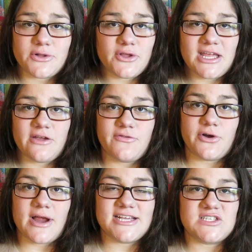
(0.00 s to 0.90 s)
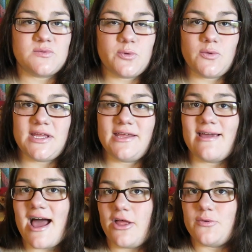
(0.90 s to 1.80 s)
are looking for a spooky
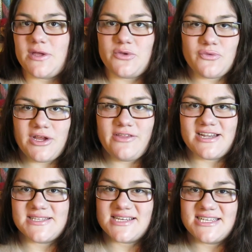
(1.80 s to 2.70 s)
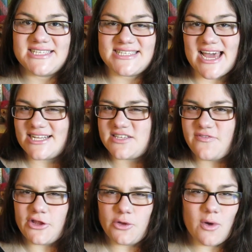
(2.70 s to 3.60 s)
Halloween read that's gonna
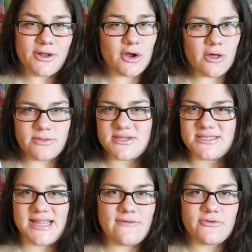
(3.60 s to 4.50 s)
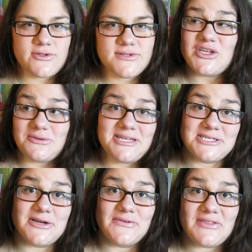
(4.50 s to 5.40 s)
satisfy you on all those levels, you need
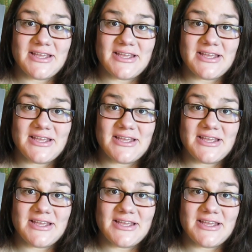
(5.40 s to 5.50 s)
to go for